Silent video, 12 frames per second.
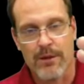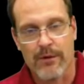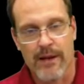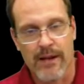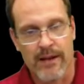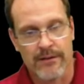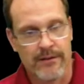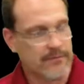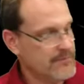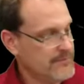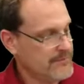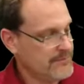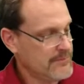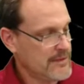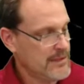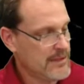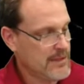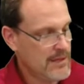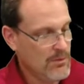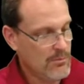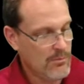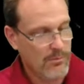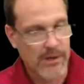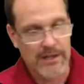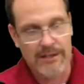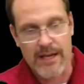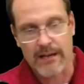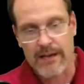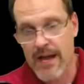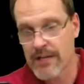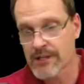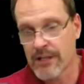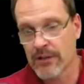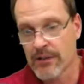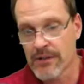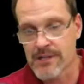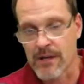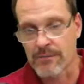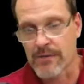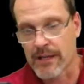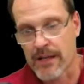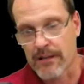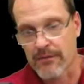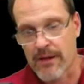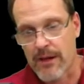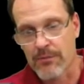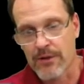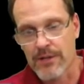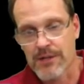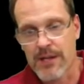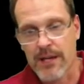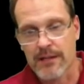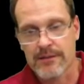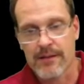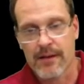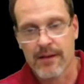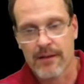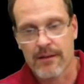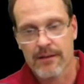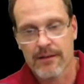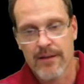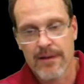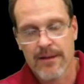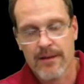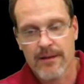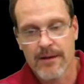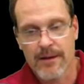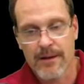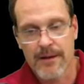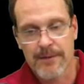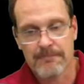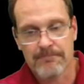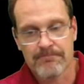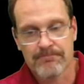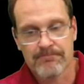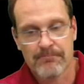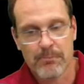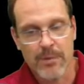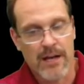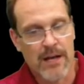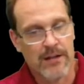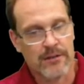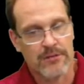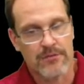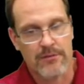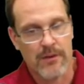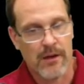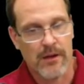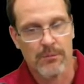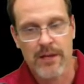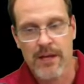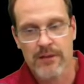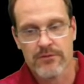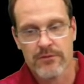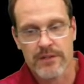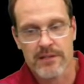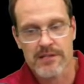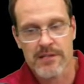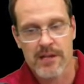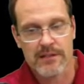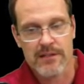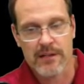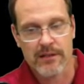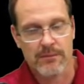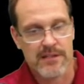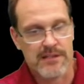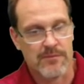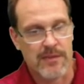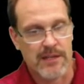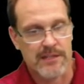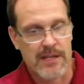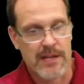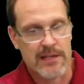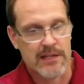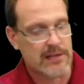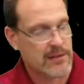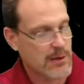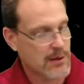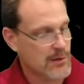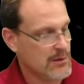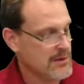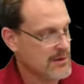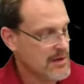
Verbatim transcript: around and but I actually learned something. I, I appreciate uh, um, Beyond uh, Beyond Trees uh, telling me some things that I didn't know, and